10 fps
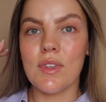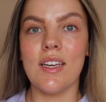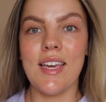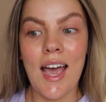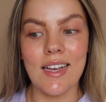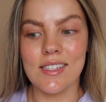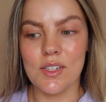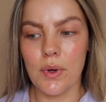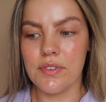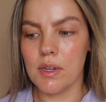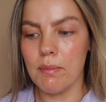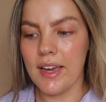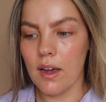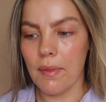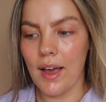Yes, with some
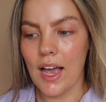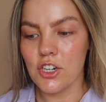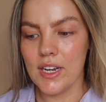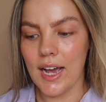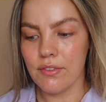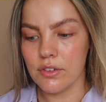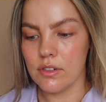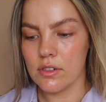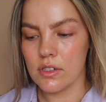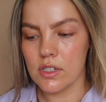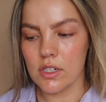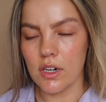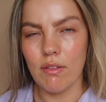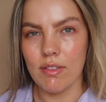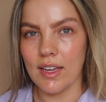makeup that I actually haven't,
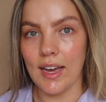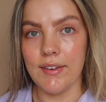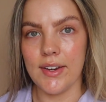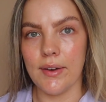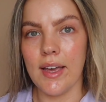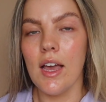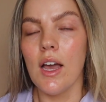I don't think I have anyway,